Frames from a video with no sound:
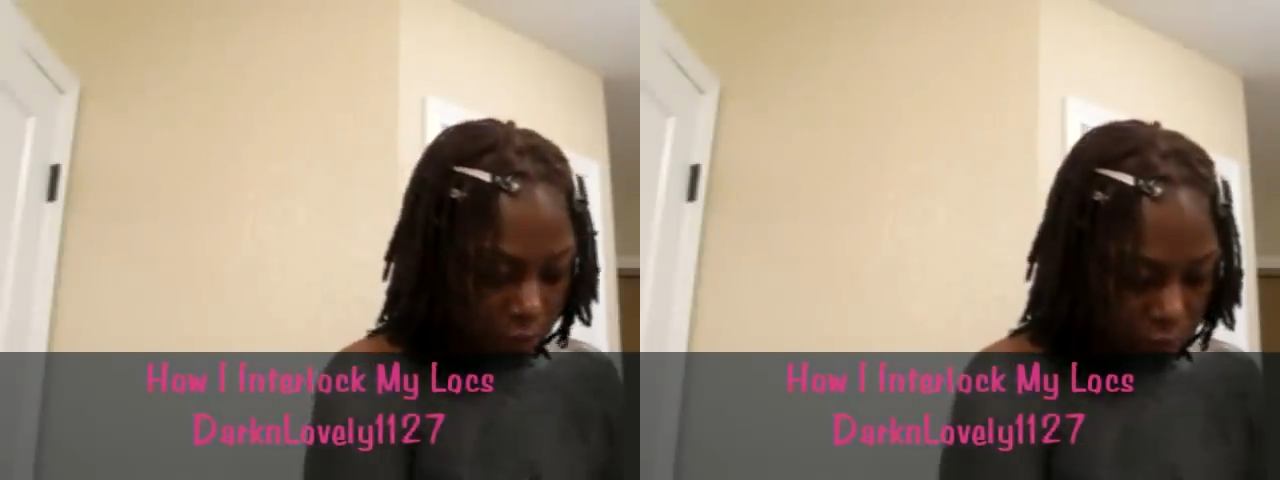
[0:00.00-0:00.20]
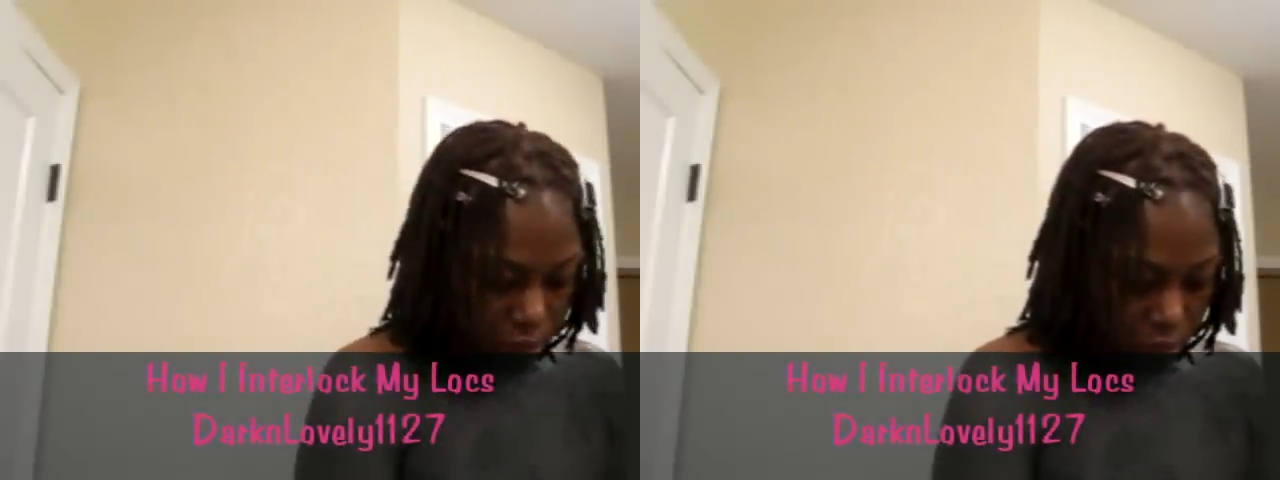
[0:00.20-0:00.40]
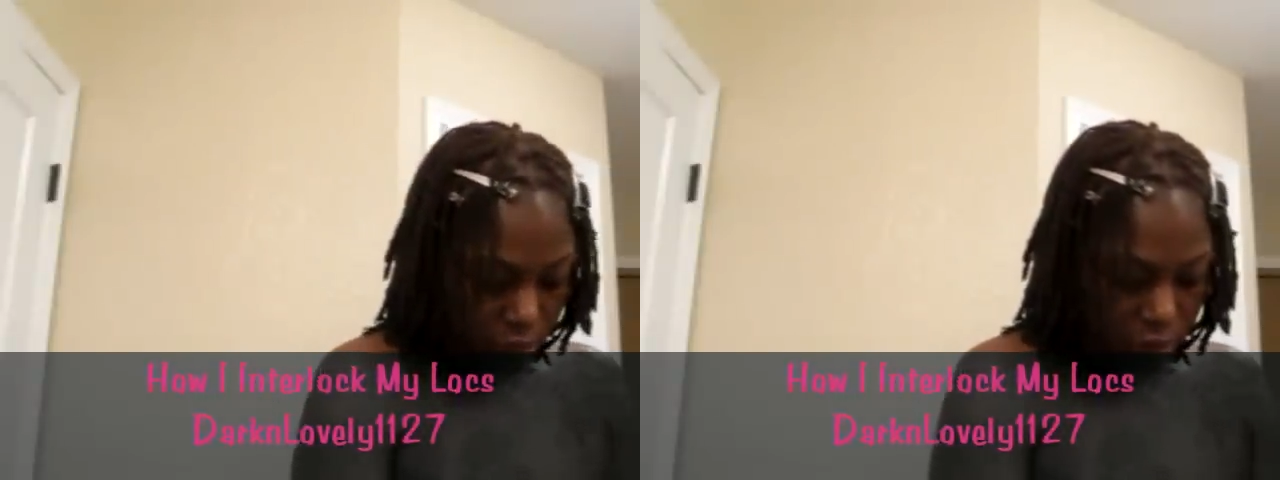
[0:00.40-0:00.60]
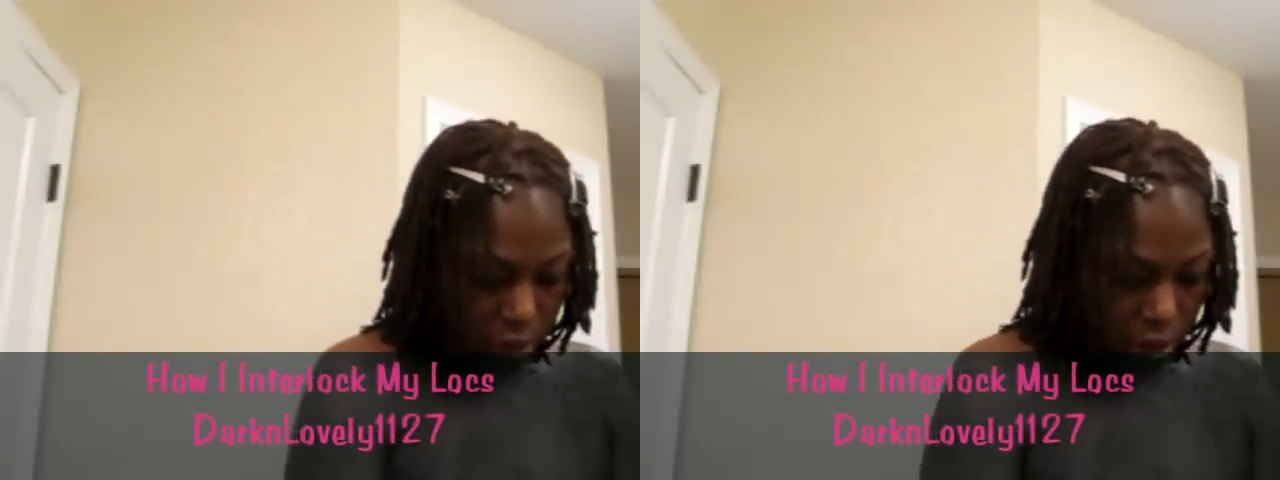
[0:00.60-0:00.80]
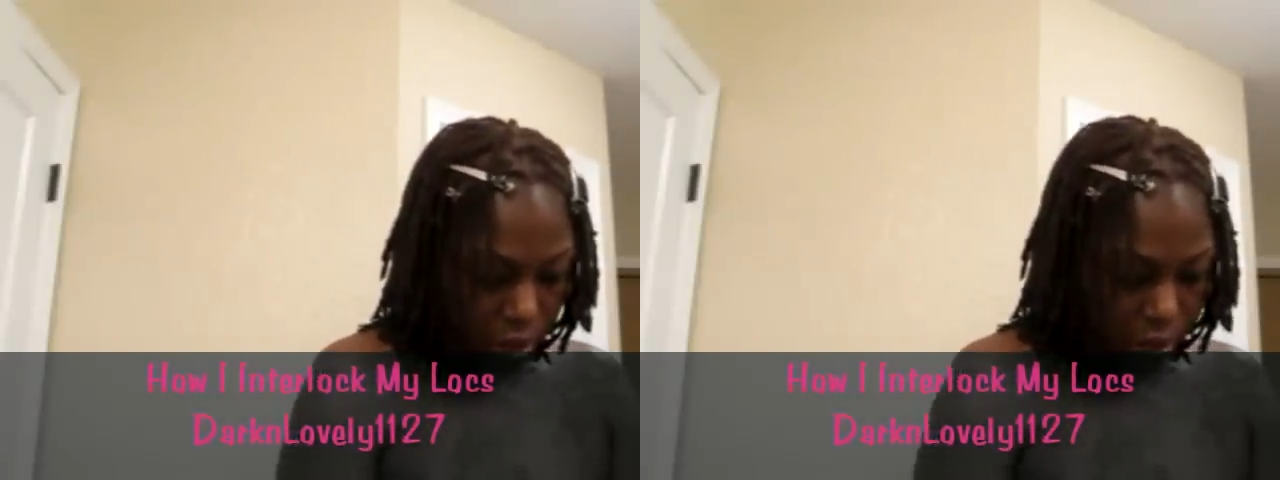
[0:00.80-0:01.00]
So
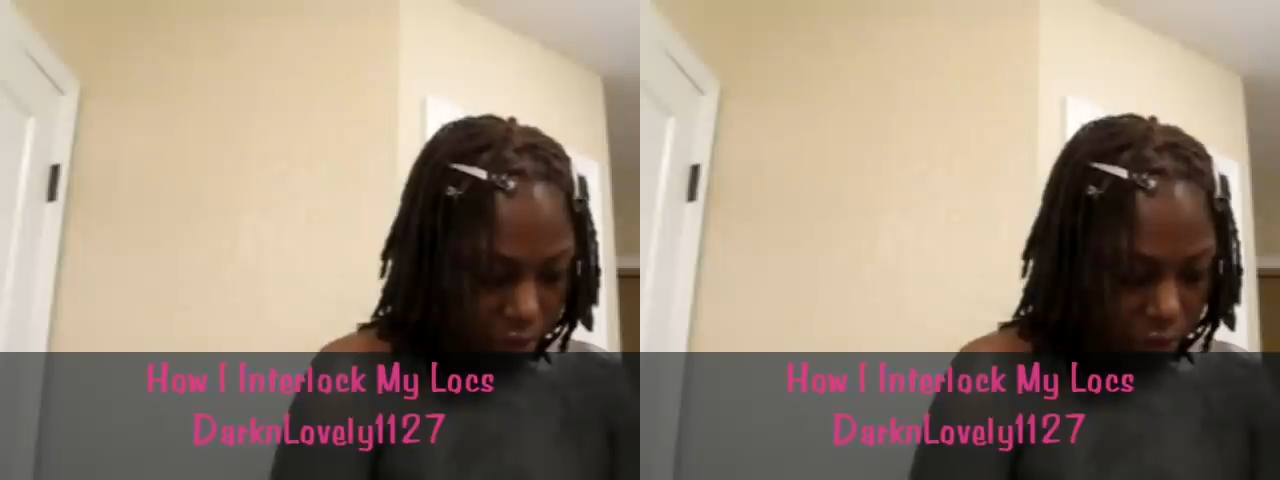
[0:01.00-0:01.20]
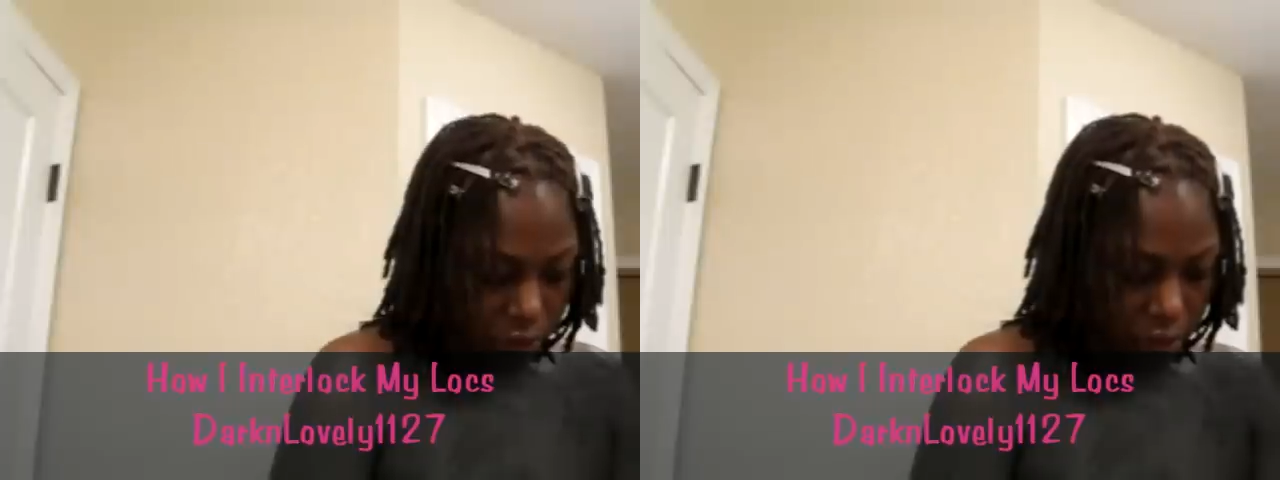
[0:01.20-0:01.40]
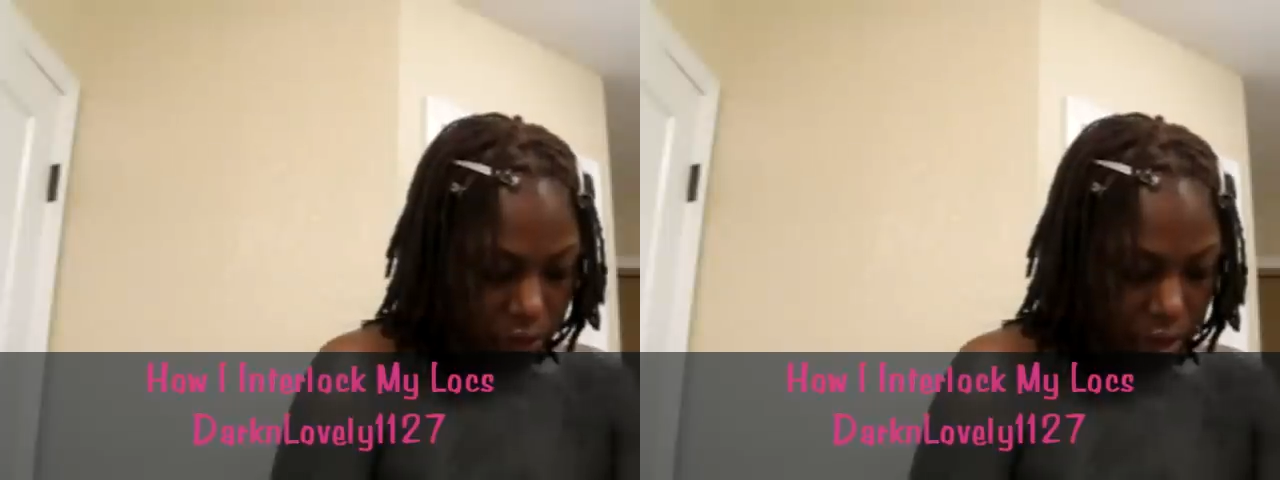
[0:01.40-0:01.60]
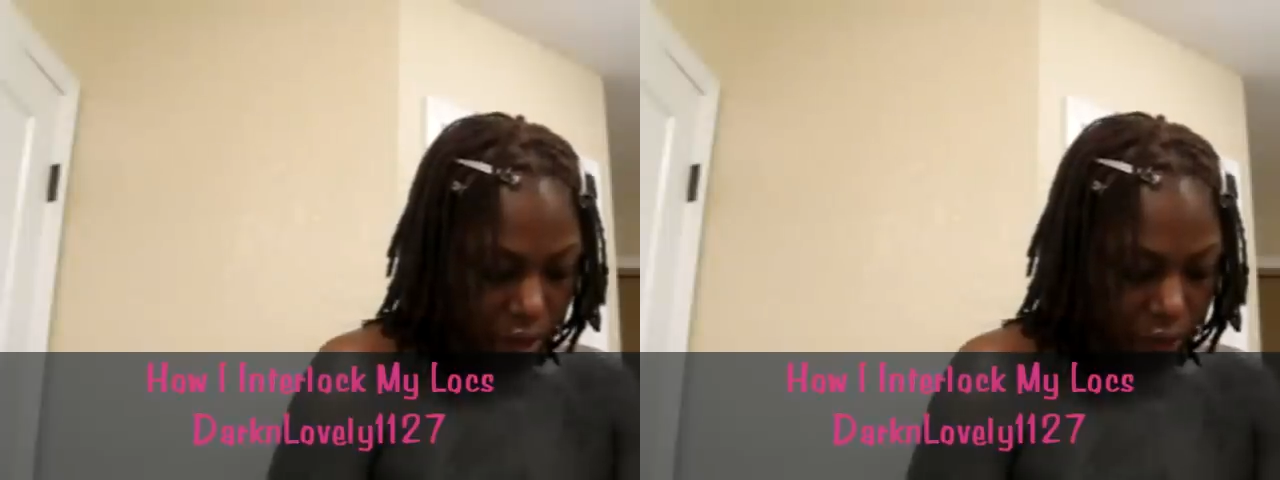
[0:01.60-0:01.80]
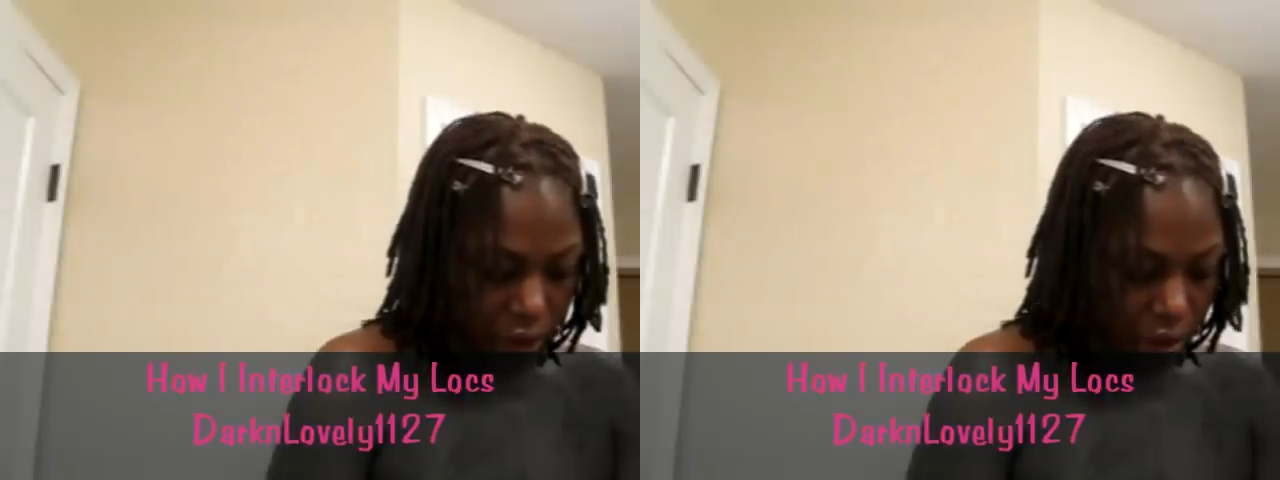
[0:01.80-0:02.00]
I do still
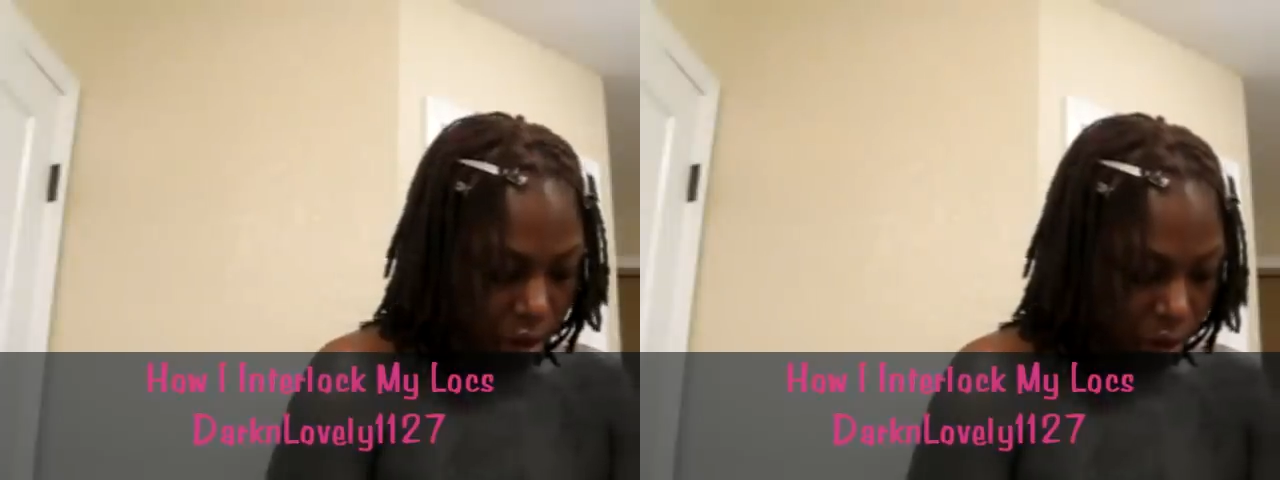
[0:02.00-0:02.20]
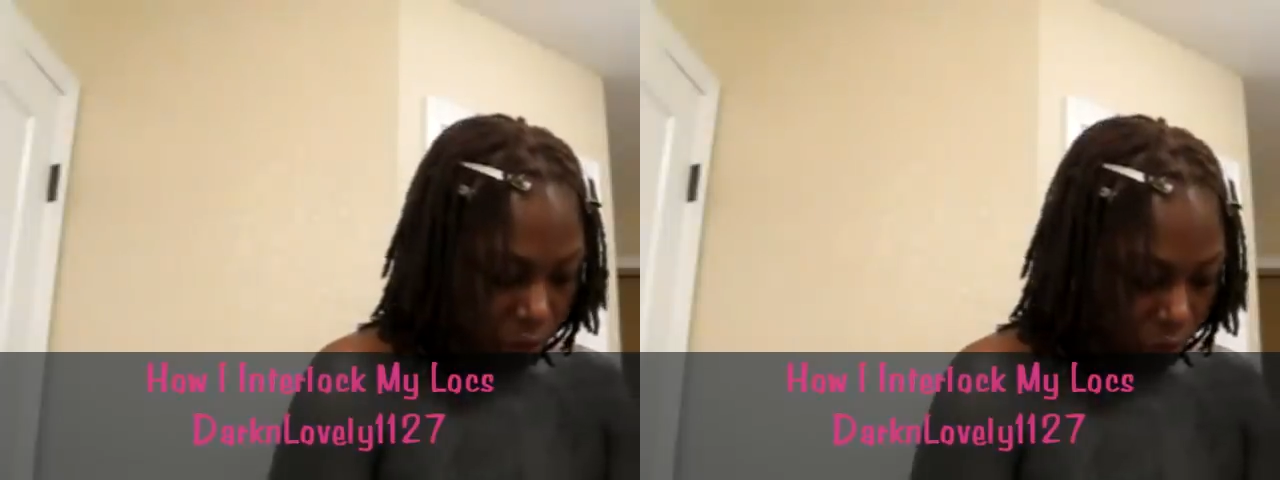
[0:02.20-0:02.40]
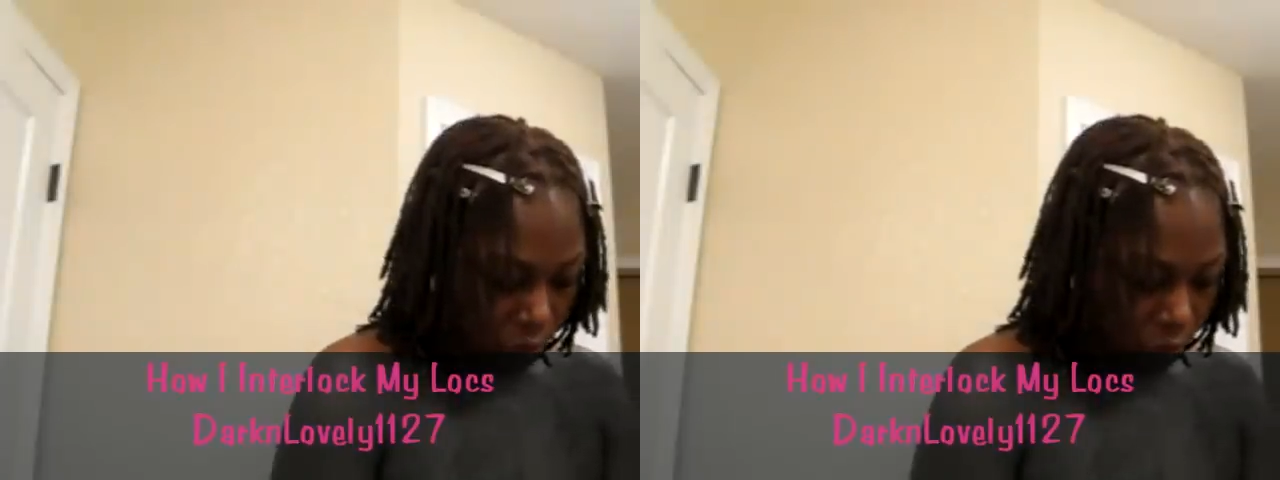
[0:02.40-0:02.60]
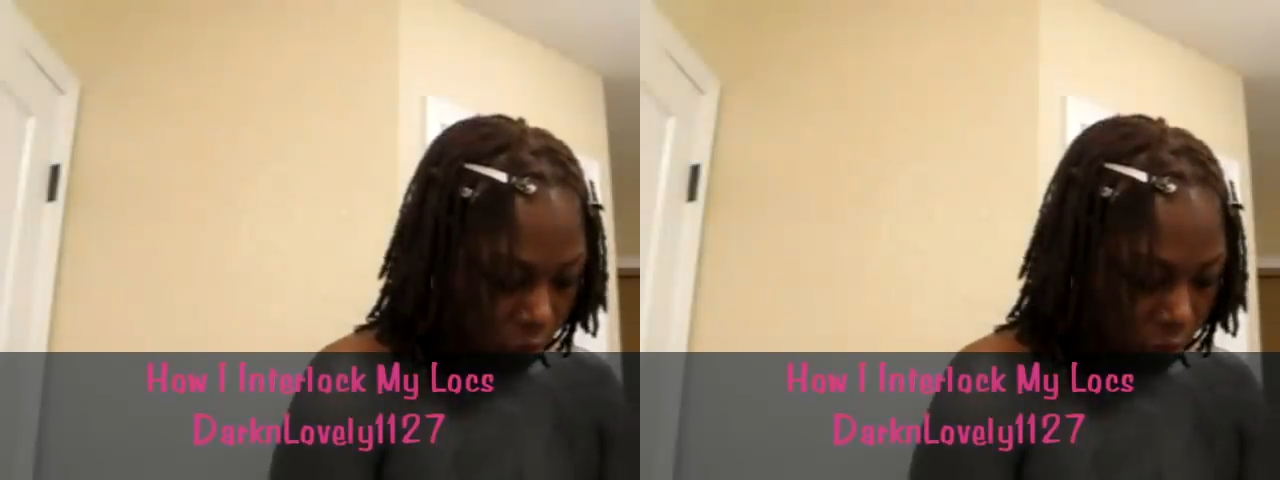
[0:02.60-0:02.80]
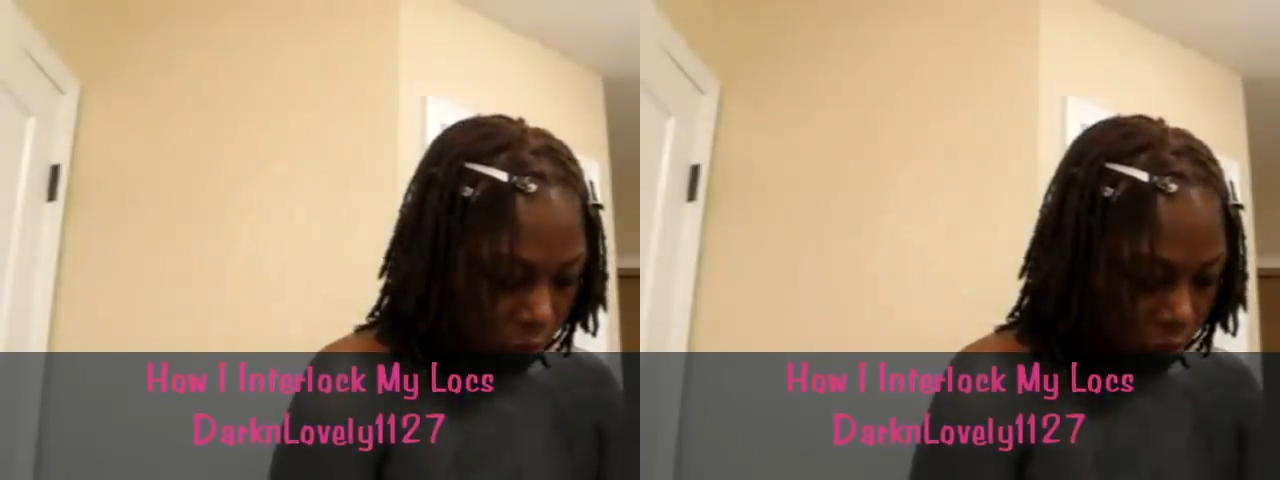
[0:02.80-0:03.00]
have that other tool,